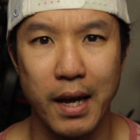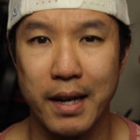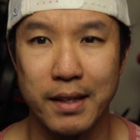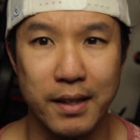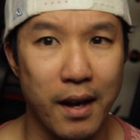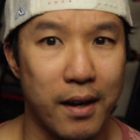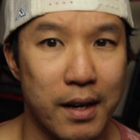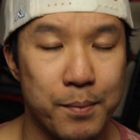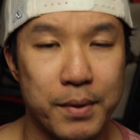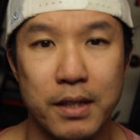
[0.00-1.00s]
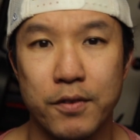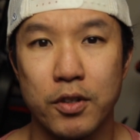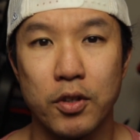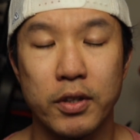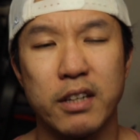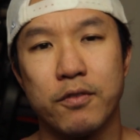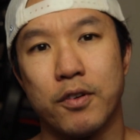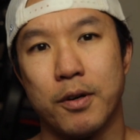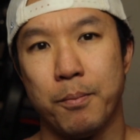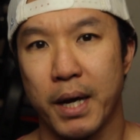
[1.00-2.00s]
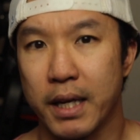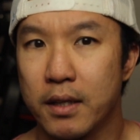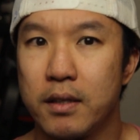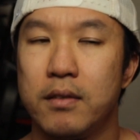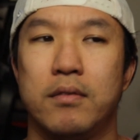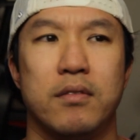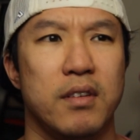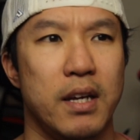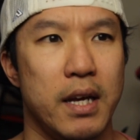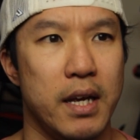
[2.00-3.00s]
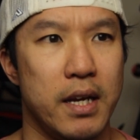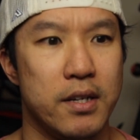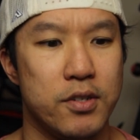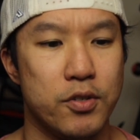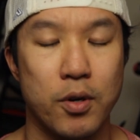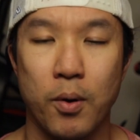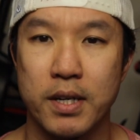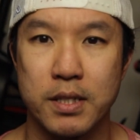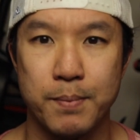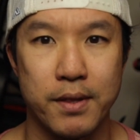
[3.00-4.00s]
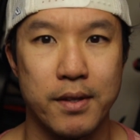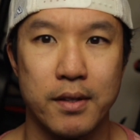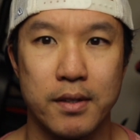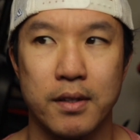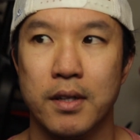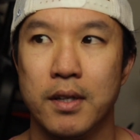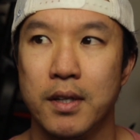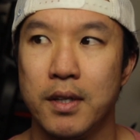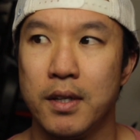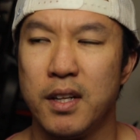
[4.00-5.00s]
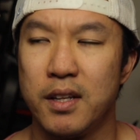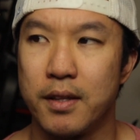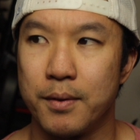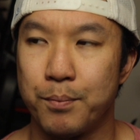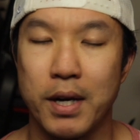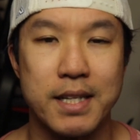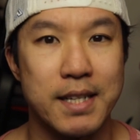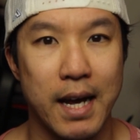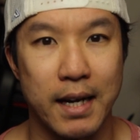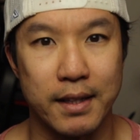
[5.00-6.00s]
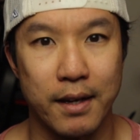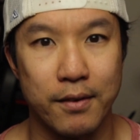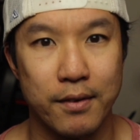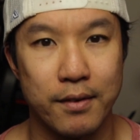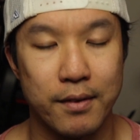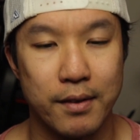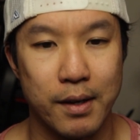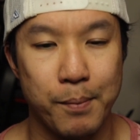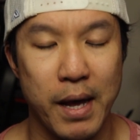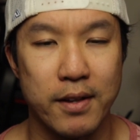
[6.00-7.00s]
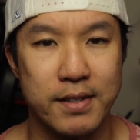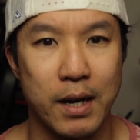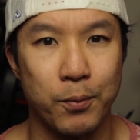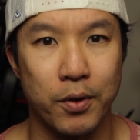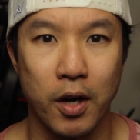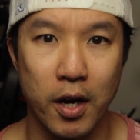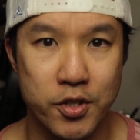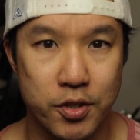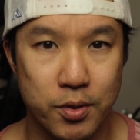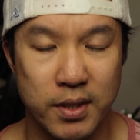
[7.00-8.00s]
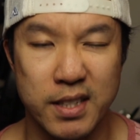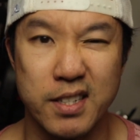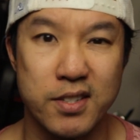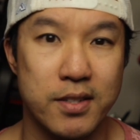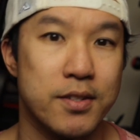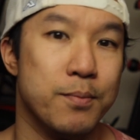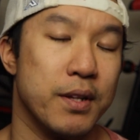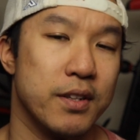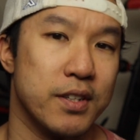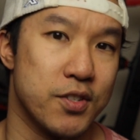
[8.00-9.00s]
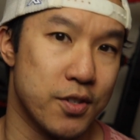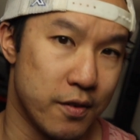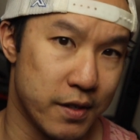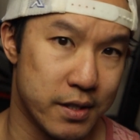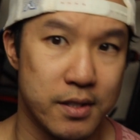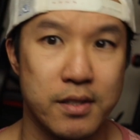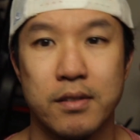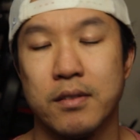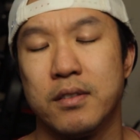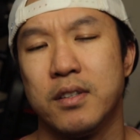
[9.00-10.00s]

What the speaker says: yeah, I mean, if you're looking for a bike and you don't want to spend the price tag that Peloton will cost you in addition to monthly service,